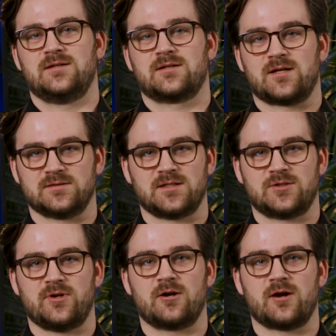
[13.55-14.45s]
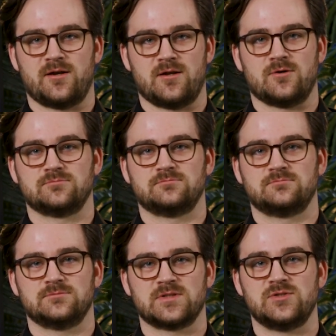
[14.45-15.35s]
content creator I know.
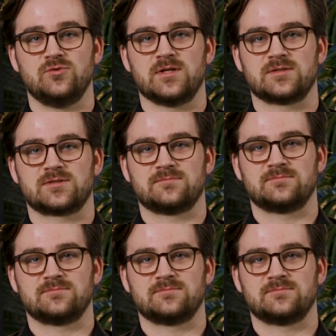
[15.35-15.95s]
Let's do this.